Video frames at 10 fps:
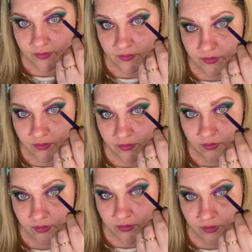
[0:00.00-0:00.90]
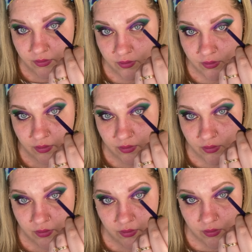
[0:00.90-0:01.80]

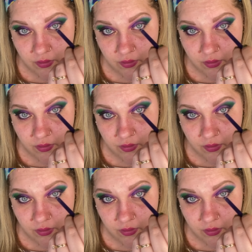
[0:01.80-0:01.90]
(no one is talking)